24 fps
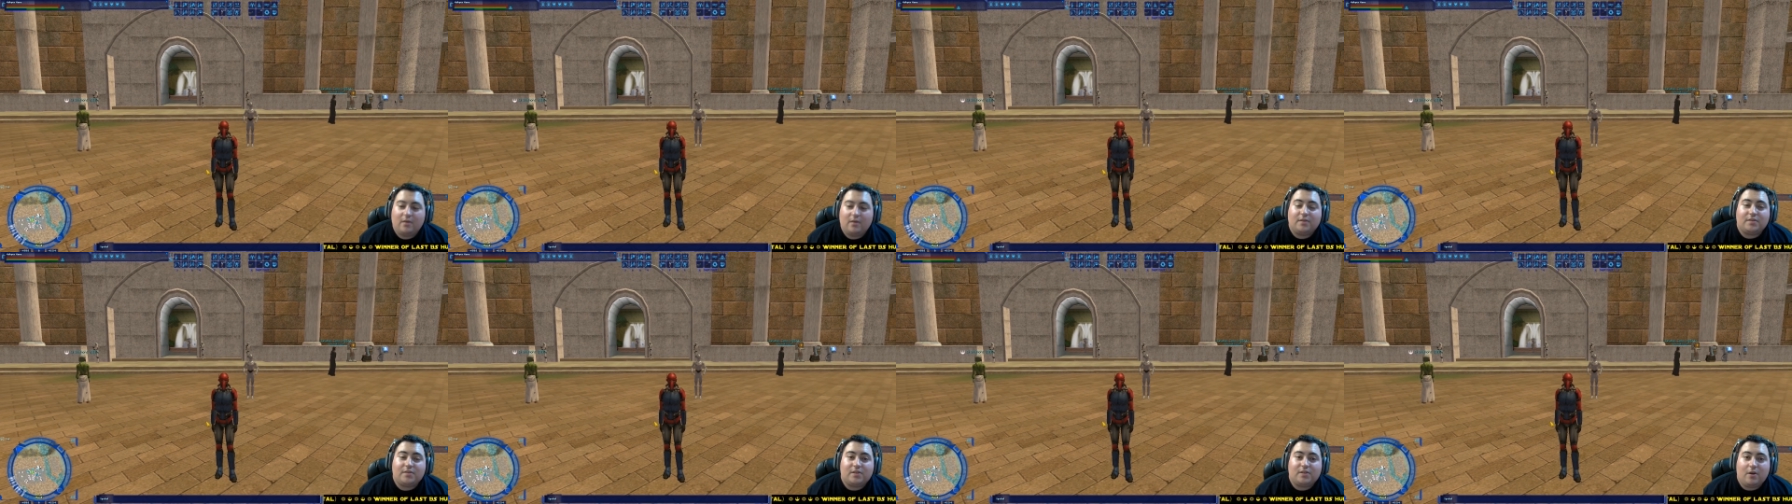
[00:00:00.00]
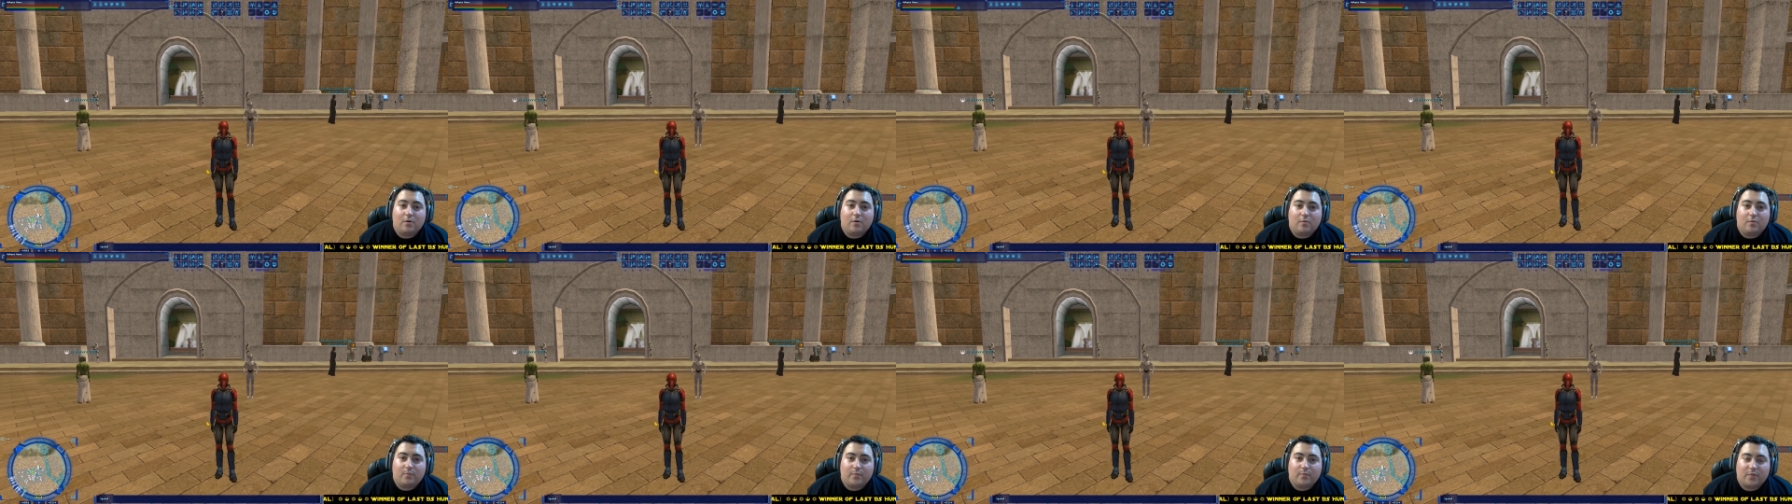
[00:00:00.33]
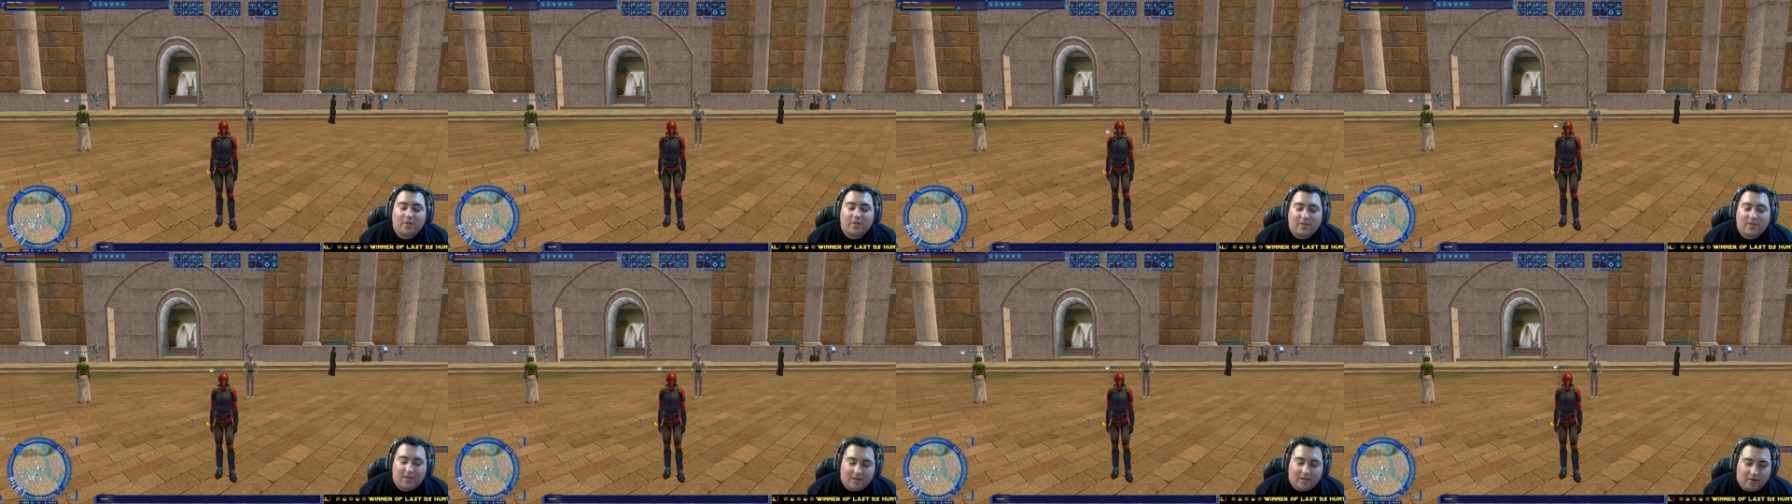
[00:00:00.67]
So,
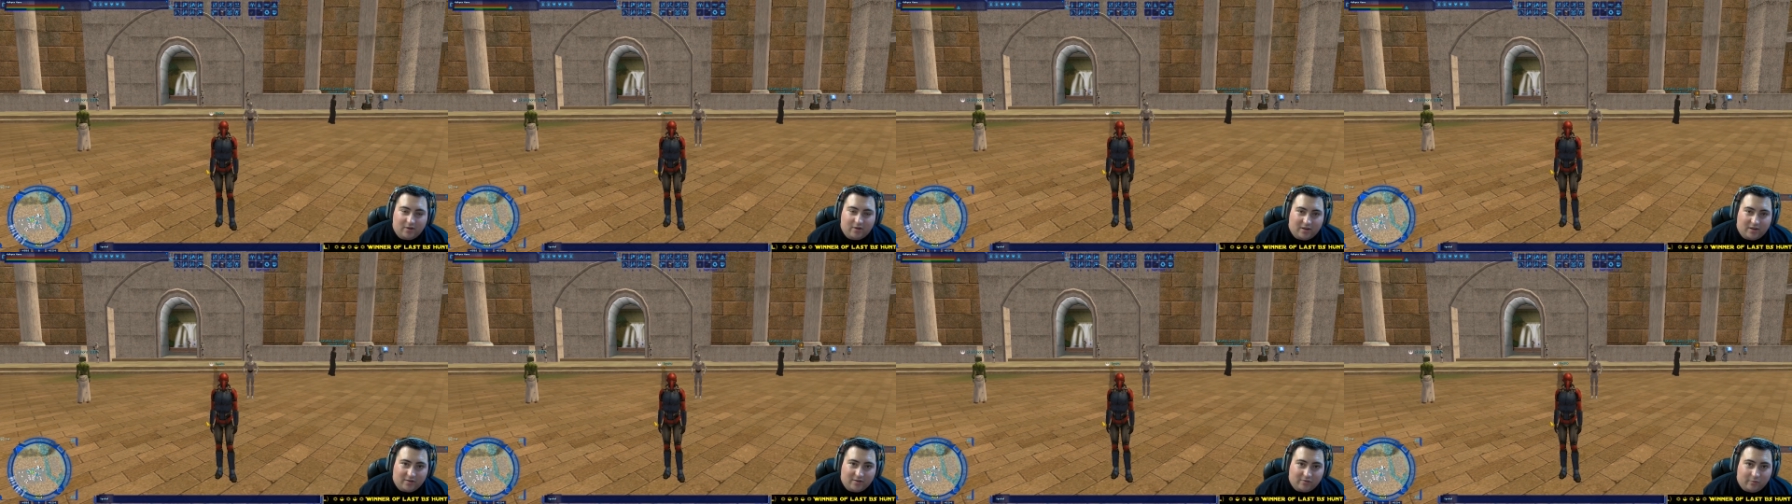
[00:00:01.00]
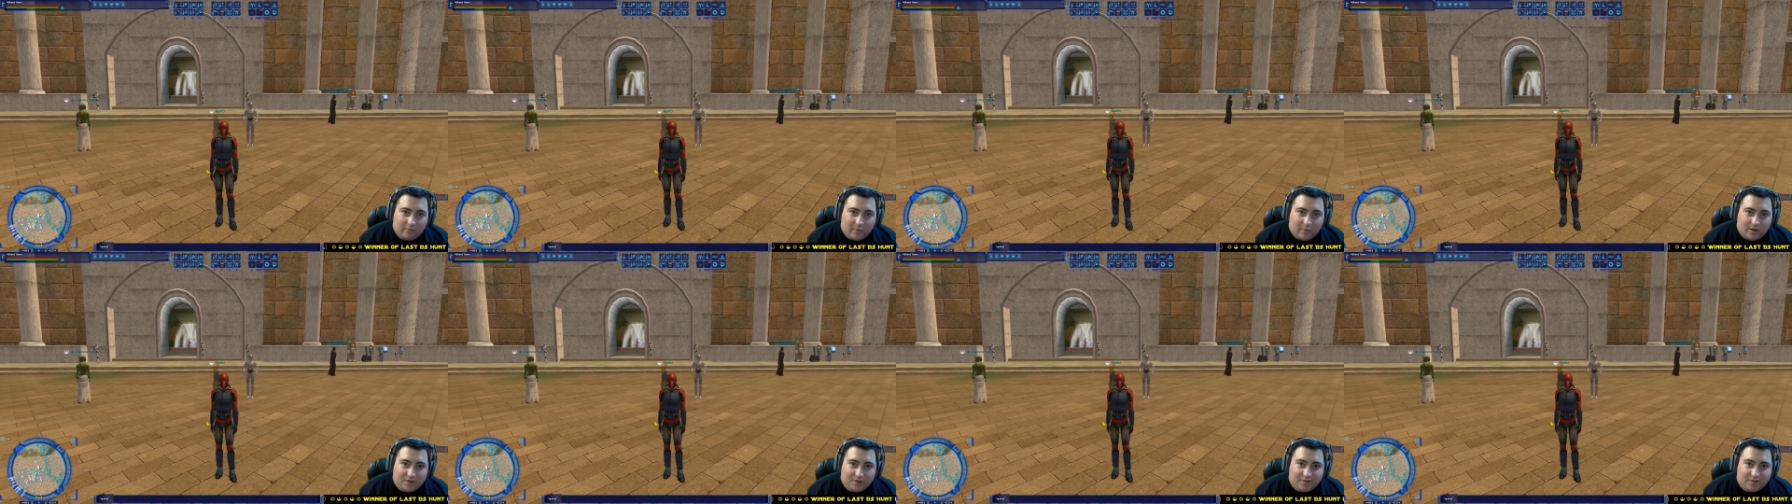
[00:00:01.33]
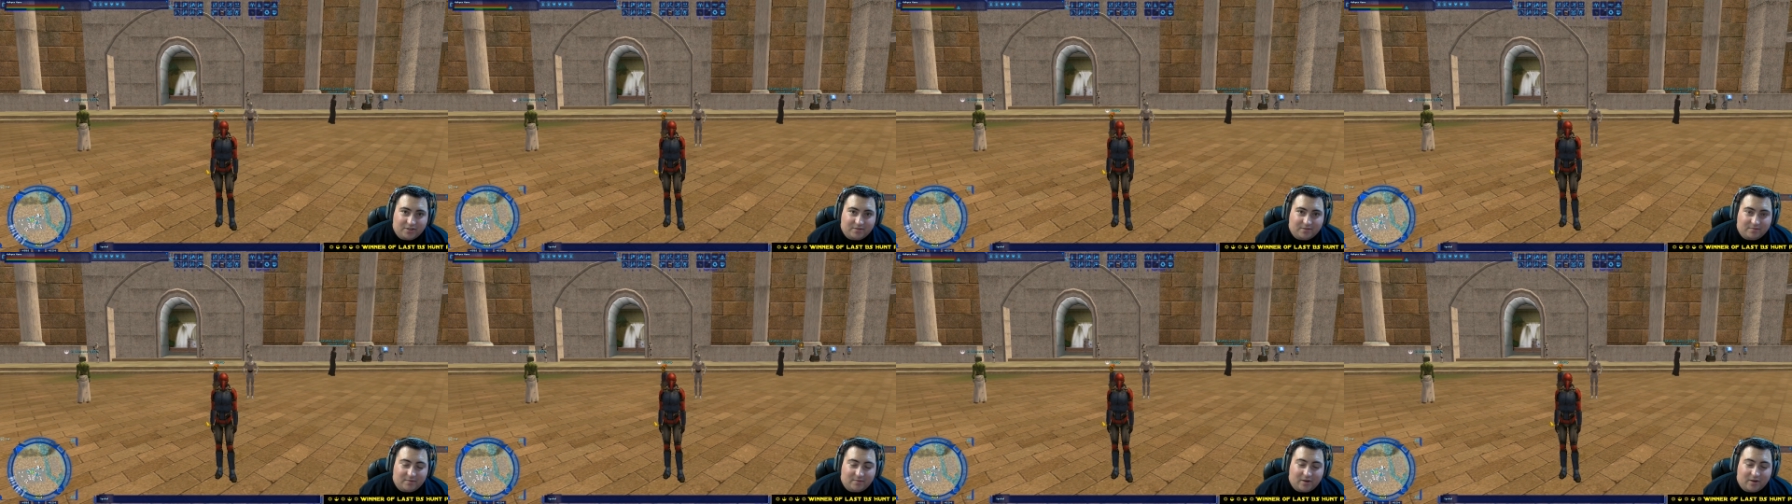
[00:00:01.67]
thank you guys for watching.